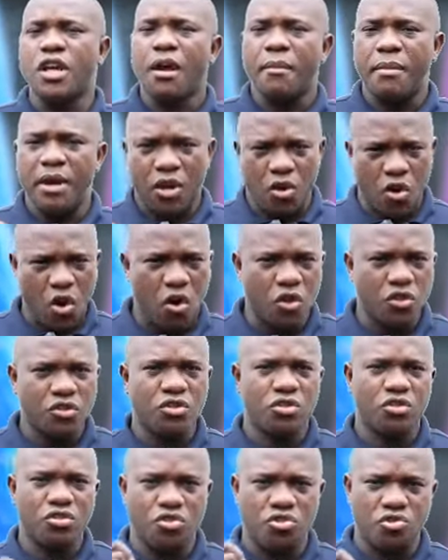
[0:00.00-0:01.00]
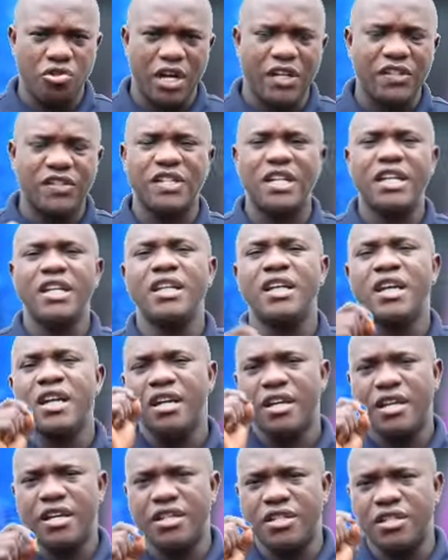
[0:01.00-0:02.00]
because dressing
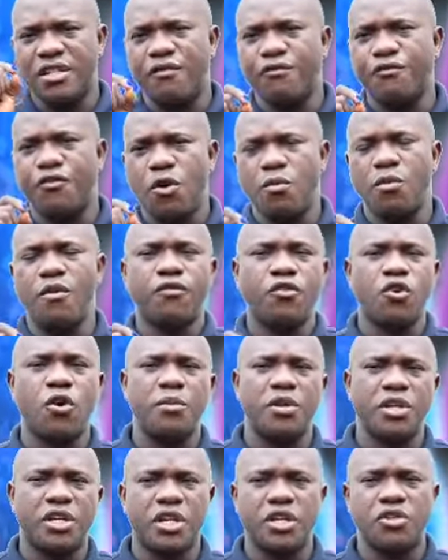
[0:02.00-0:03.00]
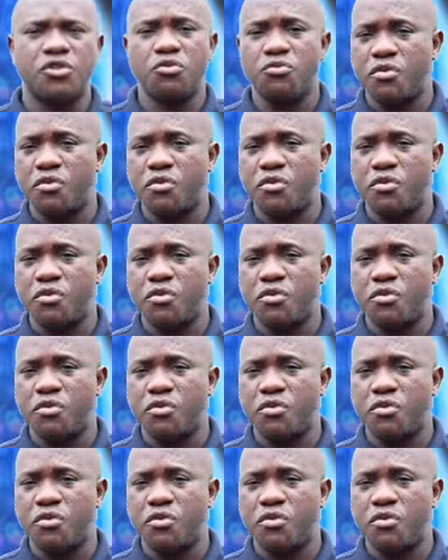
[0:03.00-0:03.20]
is a form of communication.